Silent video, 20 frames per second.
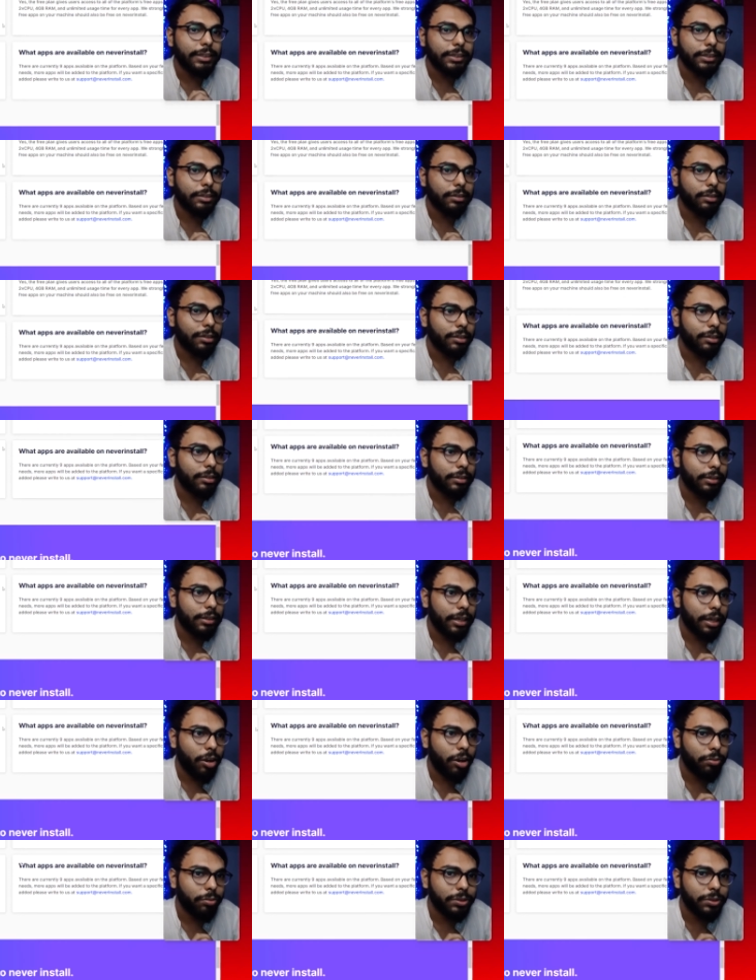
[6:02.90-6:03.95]
is
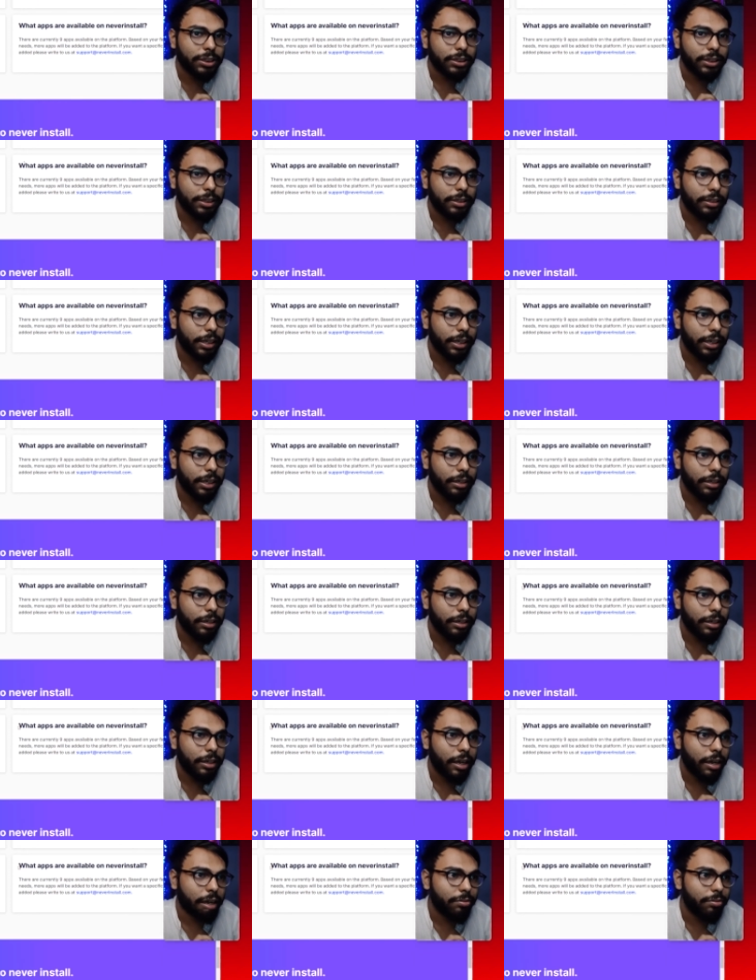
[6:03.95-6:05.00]
obviously they
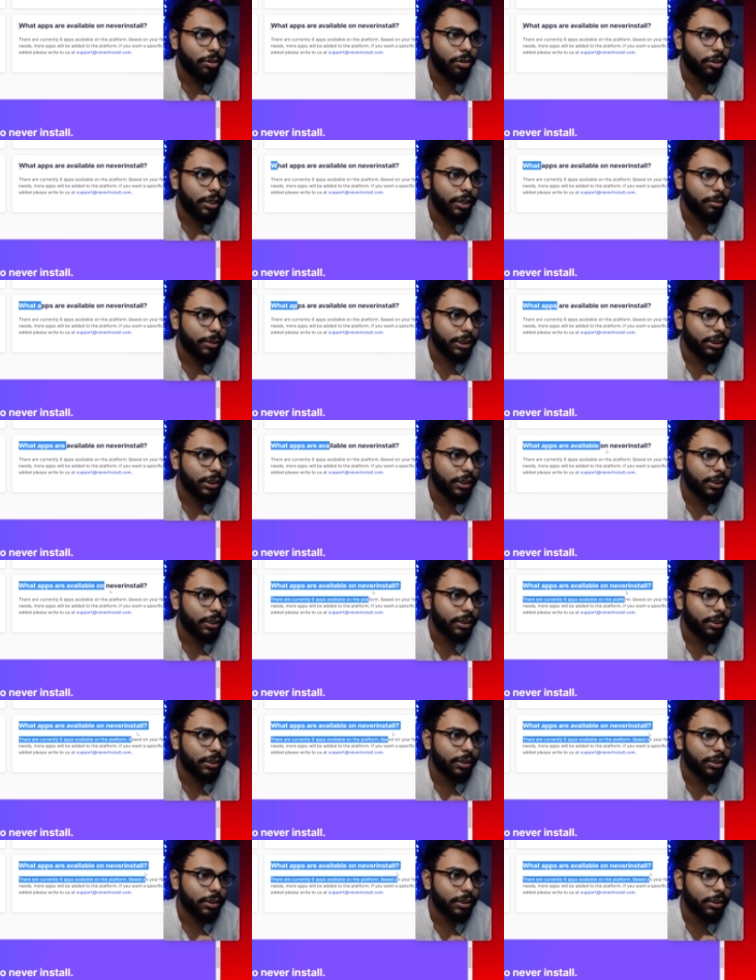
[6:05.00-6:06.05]
have already mentioned
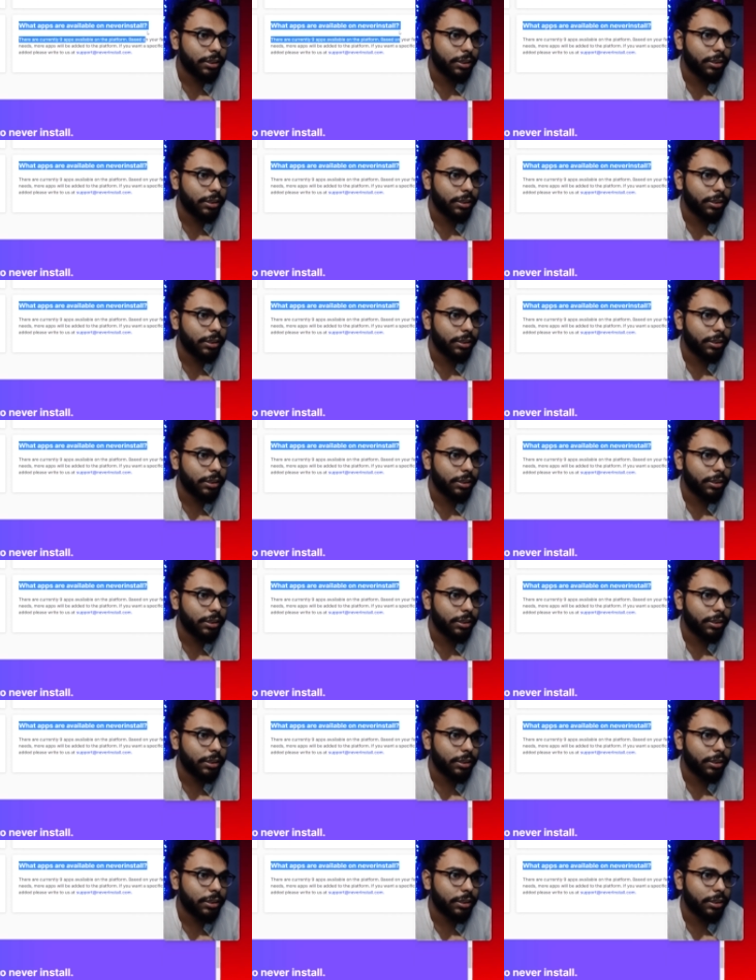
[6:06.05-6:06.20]
it